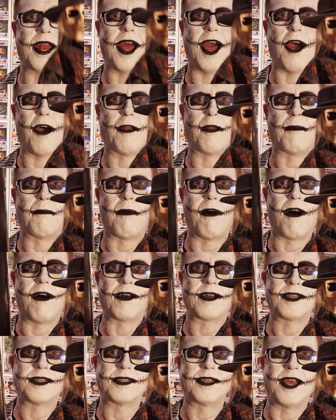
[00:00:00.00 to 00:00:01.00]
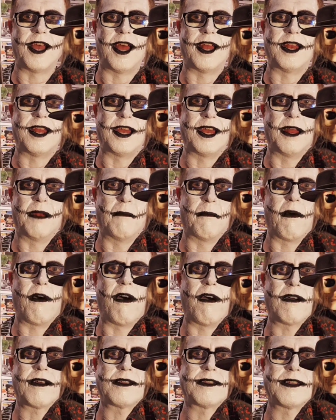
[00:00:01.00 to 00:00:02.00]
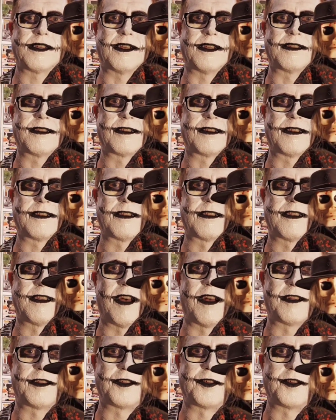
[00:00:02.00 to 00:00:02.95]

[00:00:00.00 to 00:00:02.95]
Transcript: out of box and in box. It's such